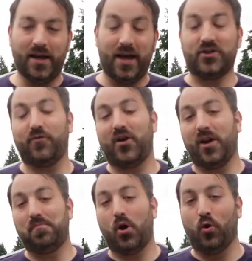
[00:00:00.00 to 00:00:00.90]
That's a
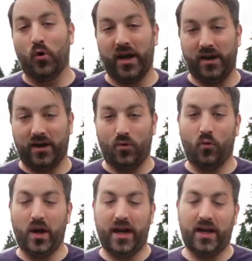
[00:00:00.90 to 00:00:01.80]
very poetic
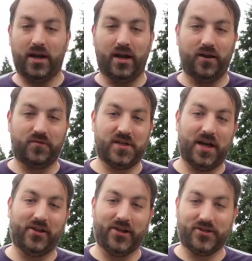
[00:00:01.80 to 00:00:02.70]
way of
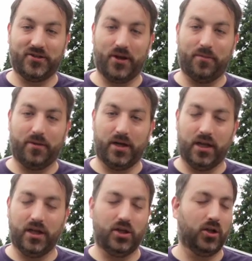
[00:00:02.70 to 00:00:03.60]
telling
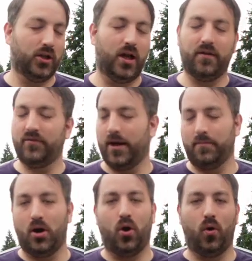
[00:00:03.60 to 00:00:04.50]
somebody you love
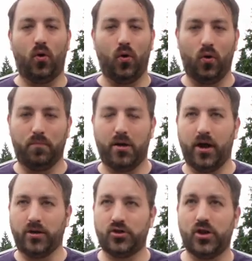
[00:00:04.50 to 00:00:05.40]
them a whole
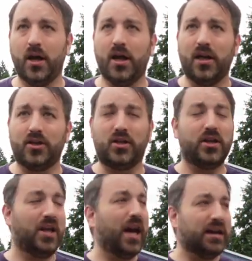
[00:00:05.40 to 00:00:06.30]
bunch. You see,
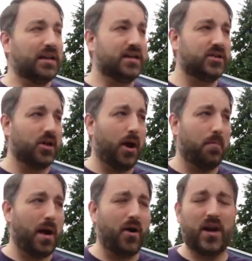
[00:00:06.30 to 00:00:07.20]
that is
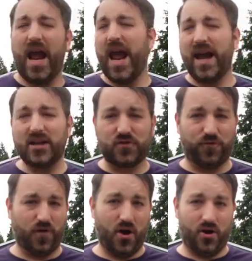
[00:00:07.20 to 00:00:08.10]
about as
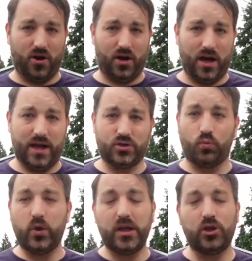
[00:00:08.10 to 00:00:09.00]
far as
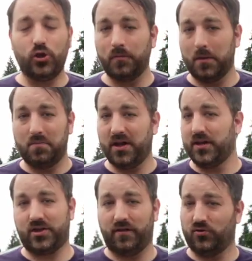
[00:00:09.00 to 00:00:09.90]
we human
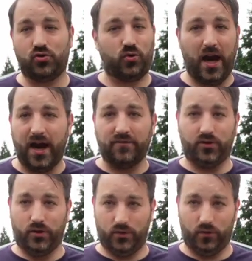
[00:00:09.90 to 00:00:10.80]
beings have
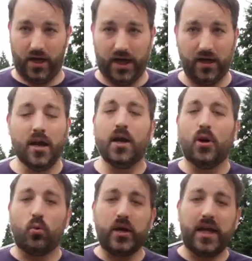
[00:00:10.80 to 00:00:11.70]
traveled, right?
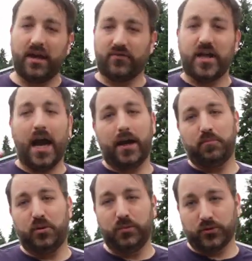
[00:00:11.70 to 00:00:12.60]
We have
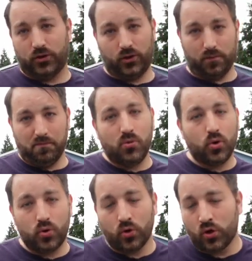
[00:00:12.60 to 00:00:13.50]
gotten people to the
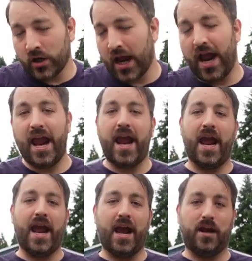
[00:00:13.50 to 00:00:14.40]
moon
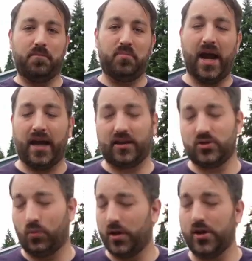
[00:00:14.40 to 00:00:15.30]
and back.
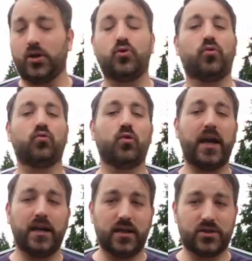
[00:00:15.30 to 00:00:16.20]
That's one of the
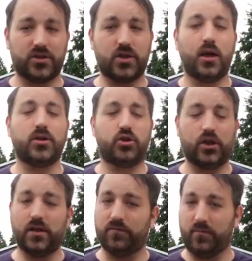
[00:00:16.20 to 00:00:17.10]
greatest
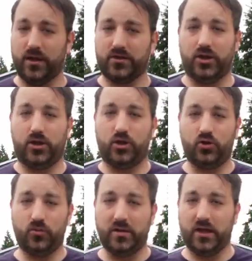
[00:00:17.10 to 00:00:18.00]
achievements in
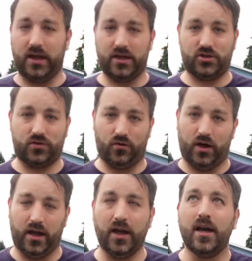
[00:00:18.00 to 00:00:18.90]
human
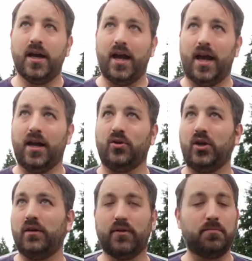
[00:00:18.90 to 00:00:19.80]
history. And
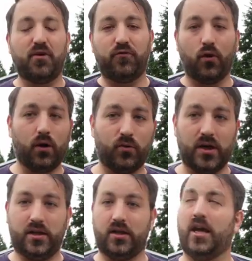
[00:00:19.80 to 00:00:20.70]
even before
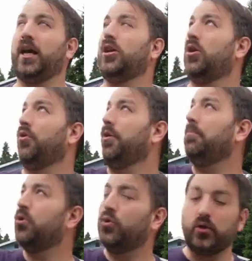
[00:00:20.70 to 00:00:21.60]
we did that, you know, the
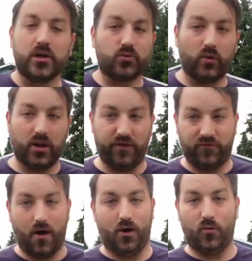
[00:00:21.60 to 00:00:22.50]
moon is really
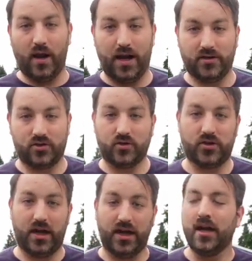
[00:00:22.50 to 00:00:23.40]
far away. So
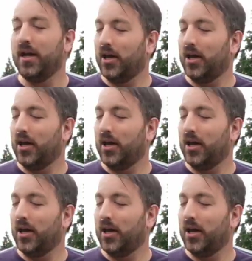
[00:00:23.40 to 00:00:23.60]
saying,